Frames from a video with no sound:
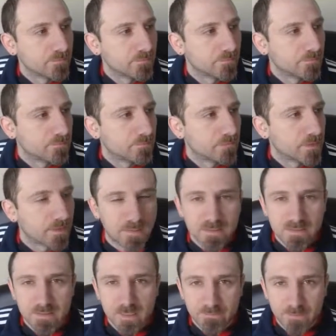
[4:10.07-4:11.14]
It
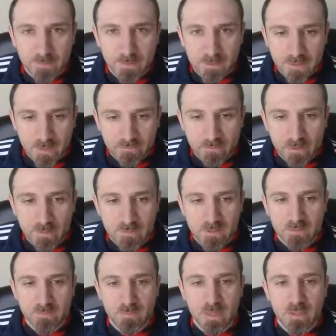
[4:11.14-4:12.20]
doesn't have to be just frame,
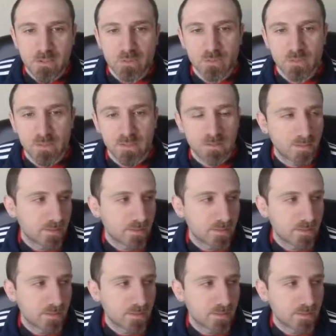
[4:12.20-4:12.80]
just make sure that it